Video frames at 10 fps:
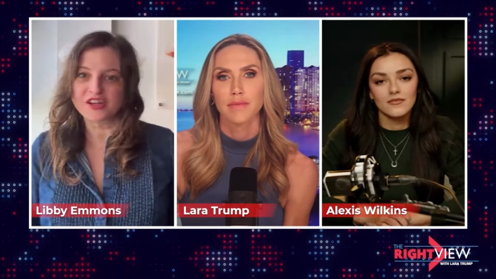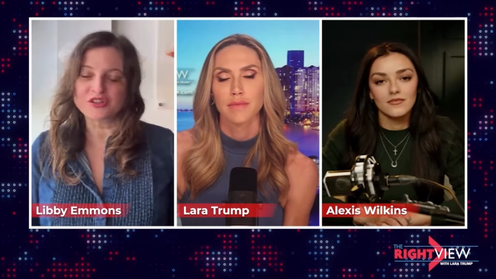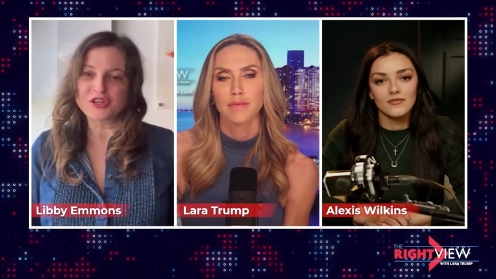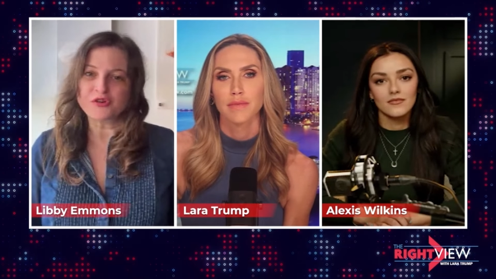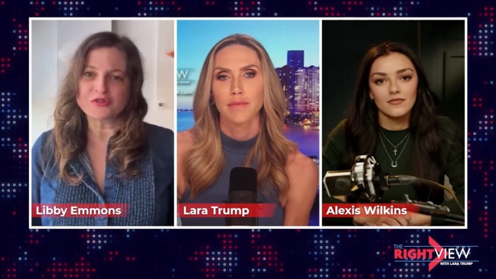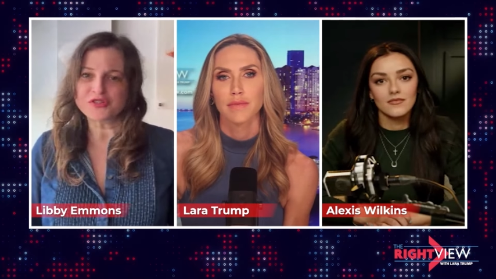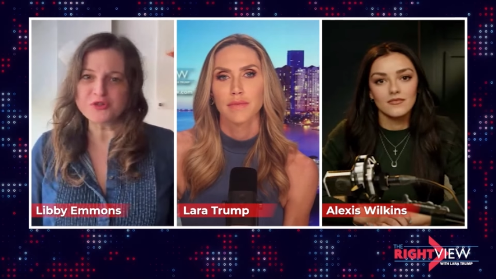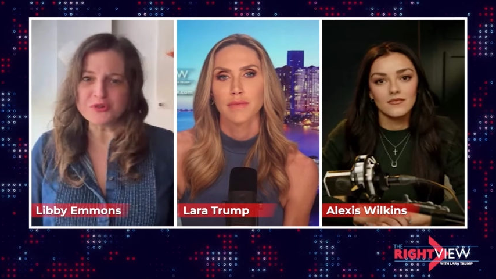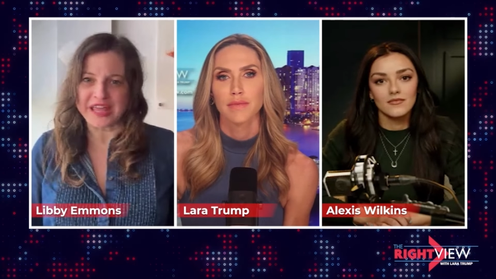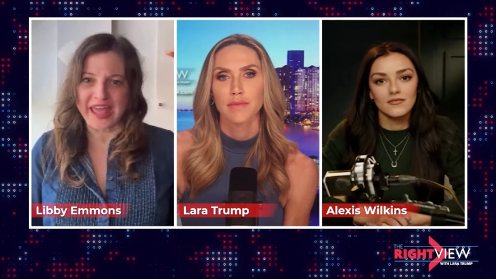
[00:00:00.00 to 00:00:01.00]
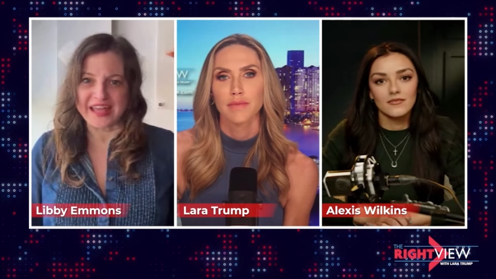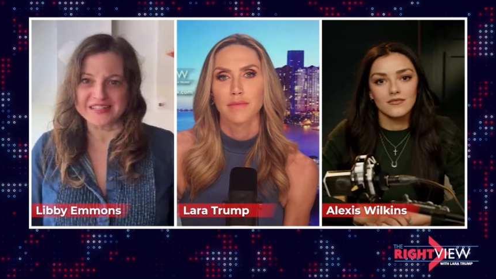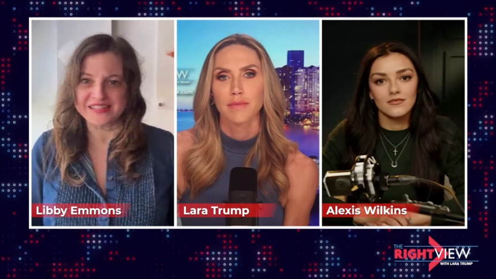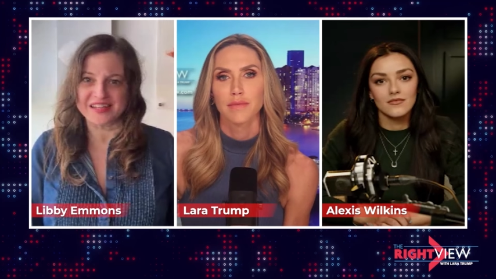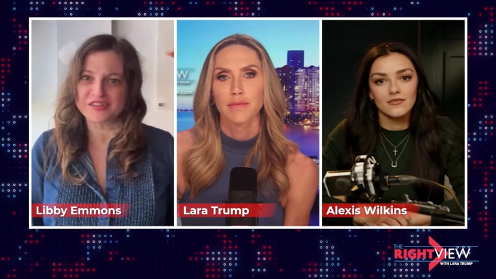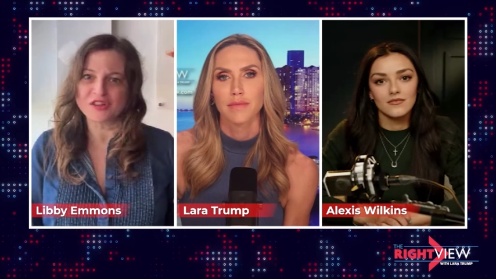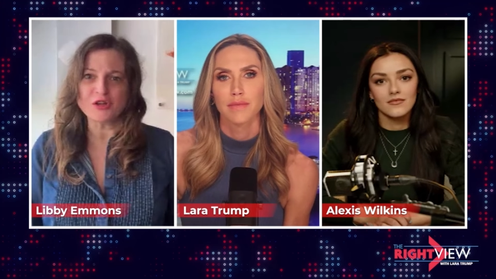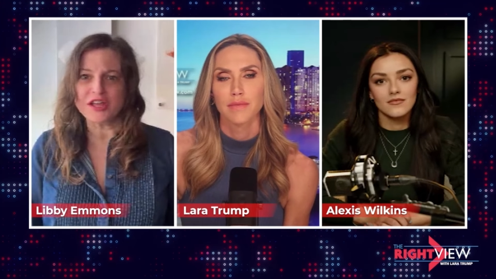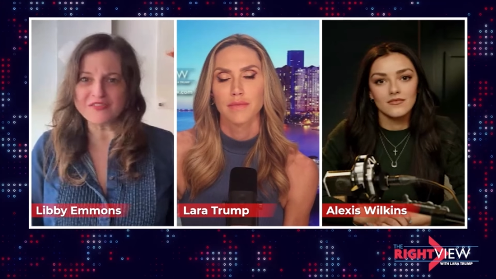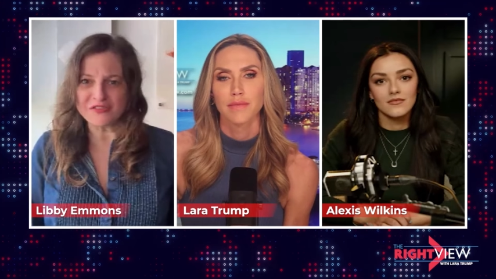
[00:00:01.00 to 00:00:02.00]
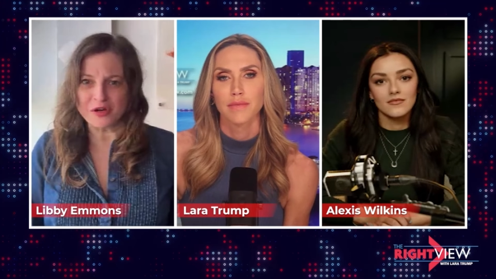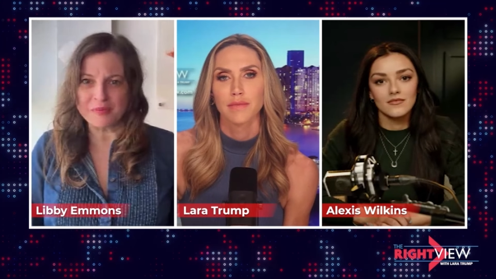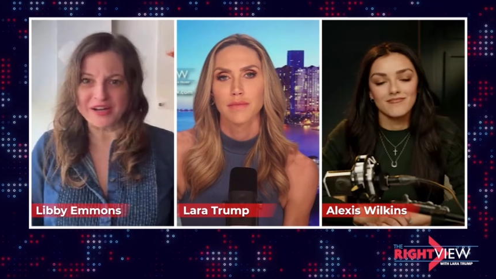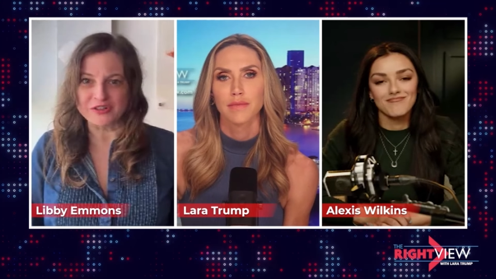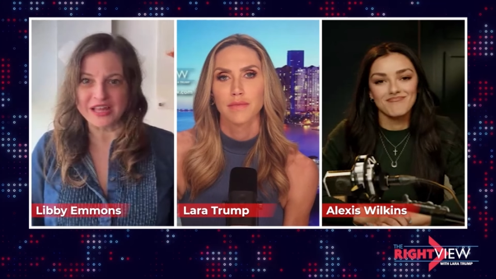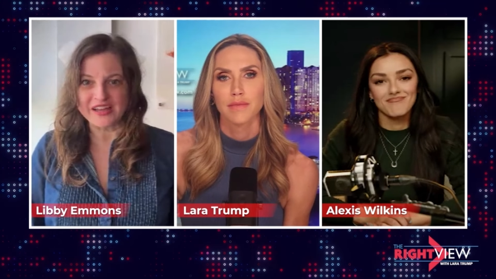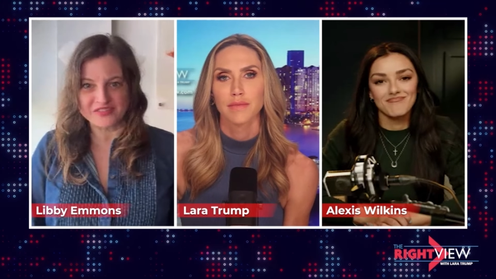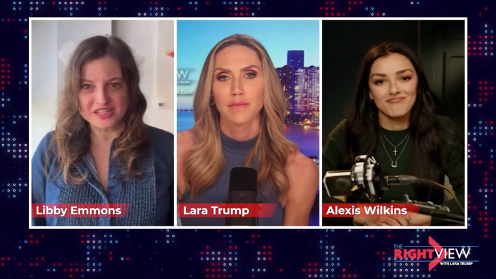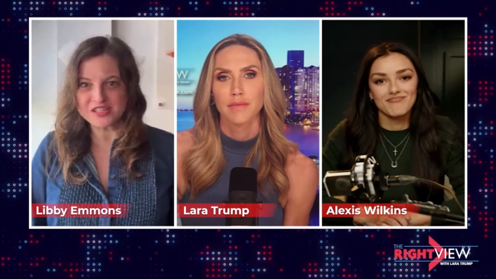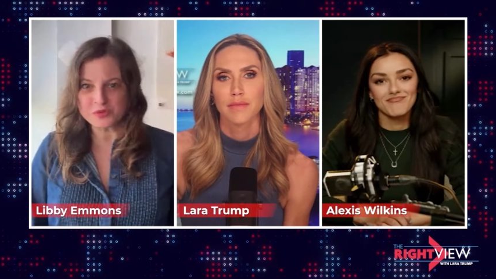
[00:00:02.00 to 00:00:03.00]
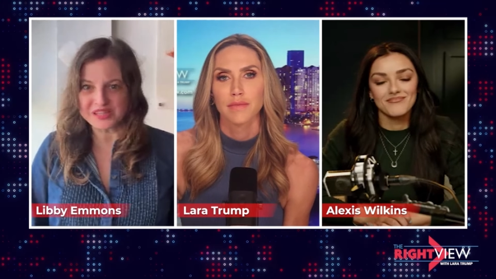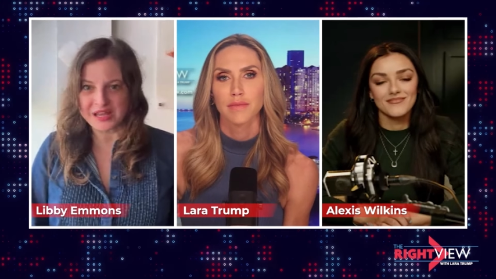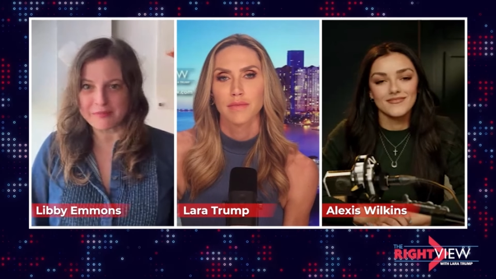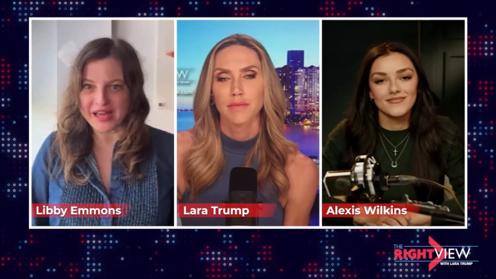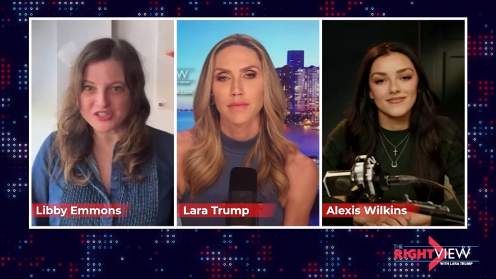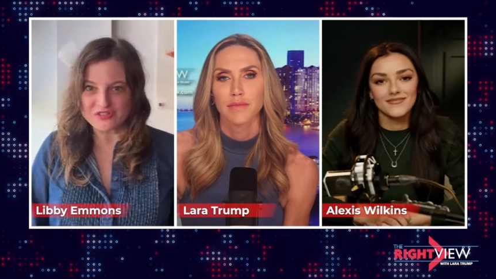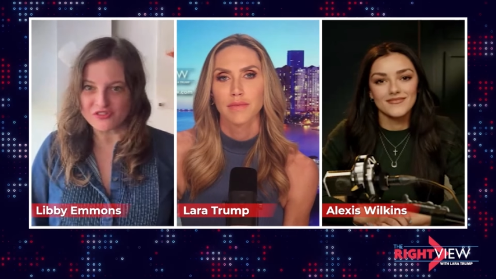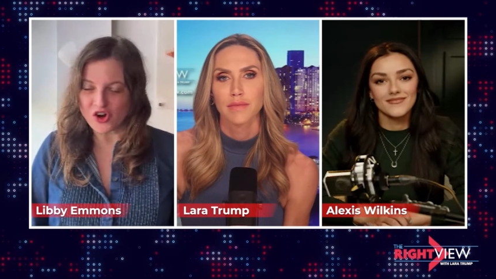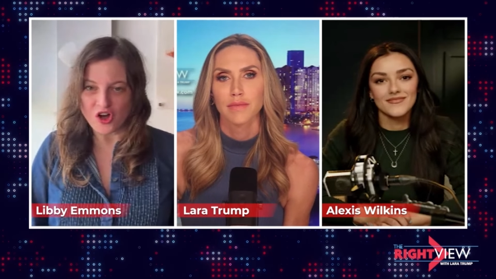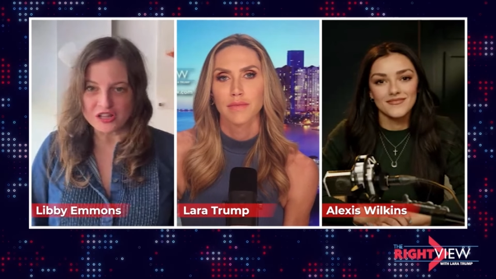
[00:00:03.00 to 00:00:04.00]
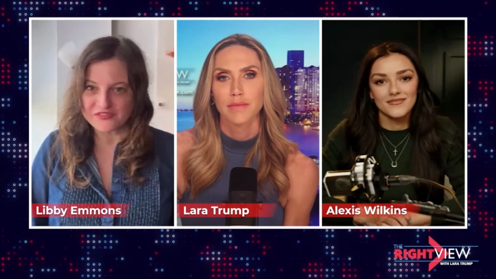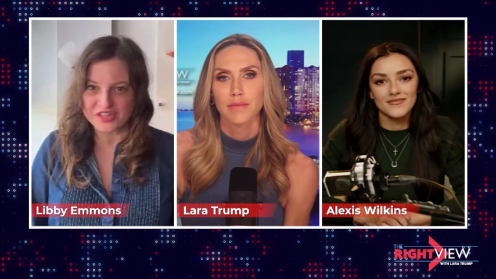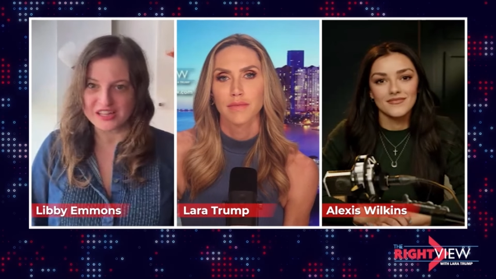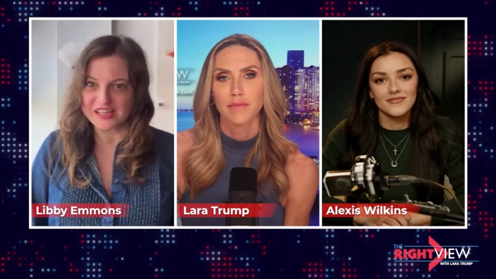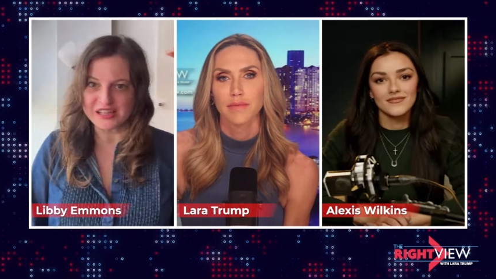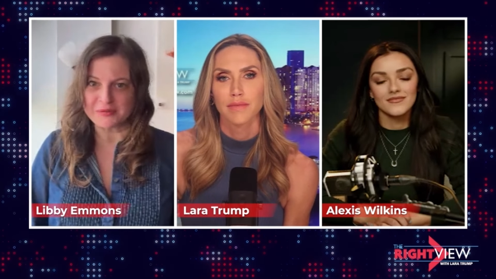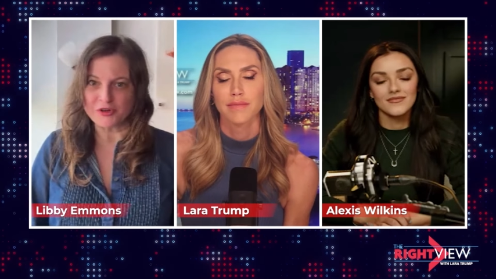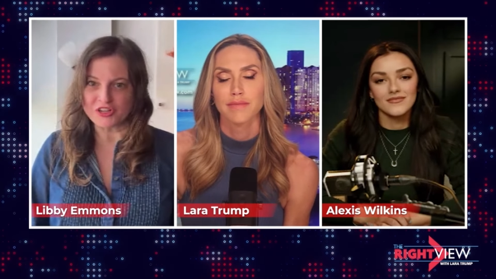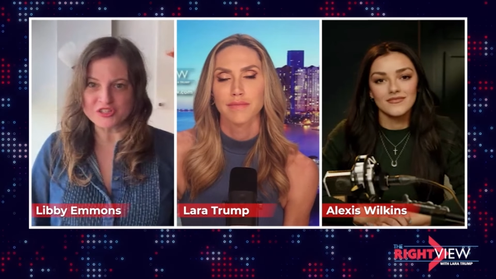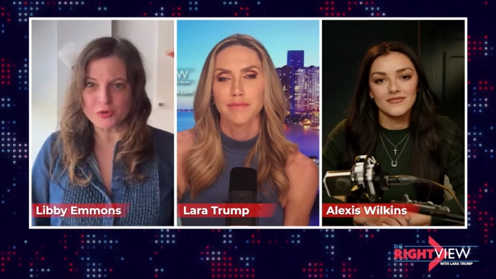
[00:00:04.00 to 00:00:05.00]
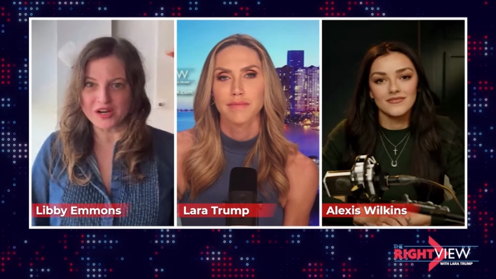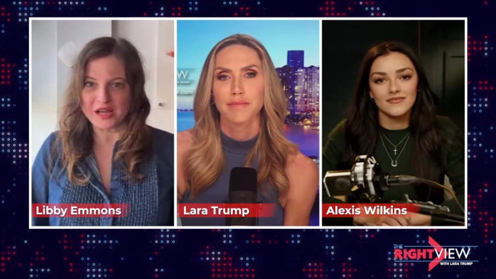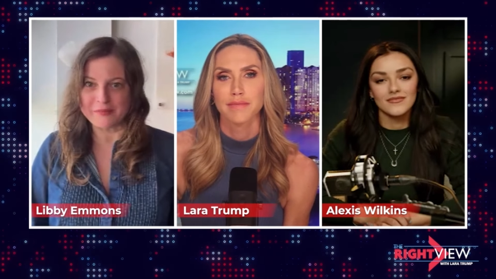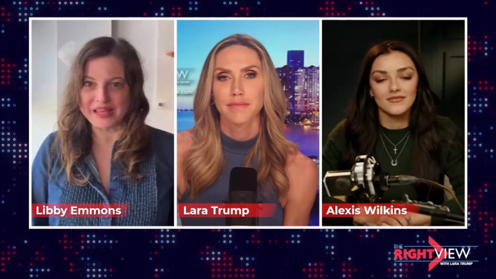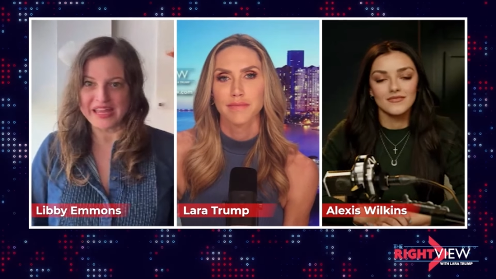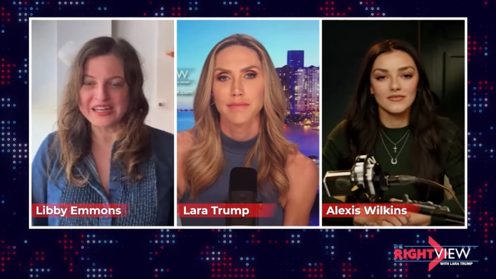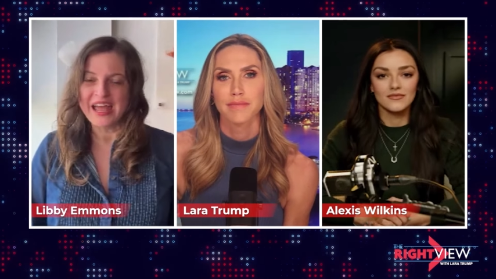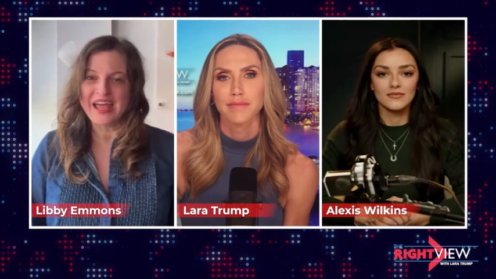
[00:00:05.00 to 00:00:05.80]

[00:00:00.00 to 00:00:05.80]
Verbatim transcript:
Speaker 1: their little suitcase and looking for a better life. This is what they imagine for all of the illegal immigrants who are coming in.